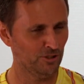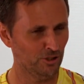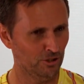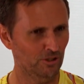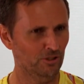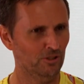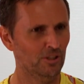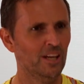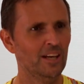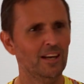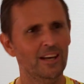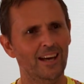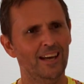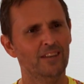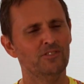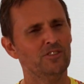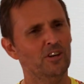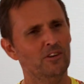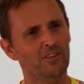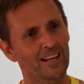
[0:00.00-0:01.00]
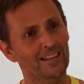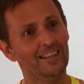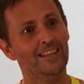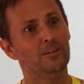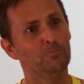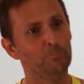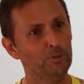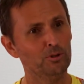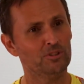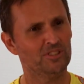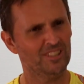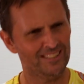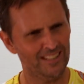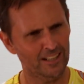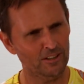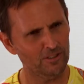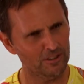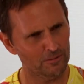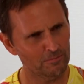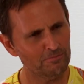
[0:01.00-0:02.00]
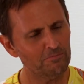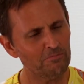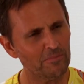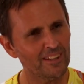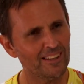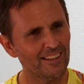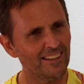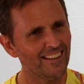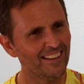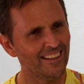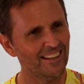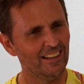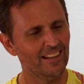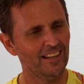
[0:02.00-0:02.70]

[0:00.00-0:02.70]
to do, and so they need a book to tell them. Yeah.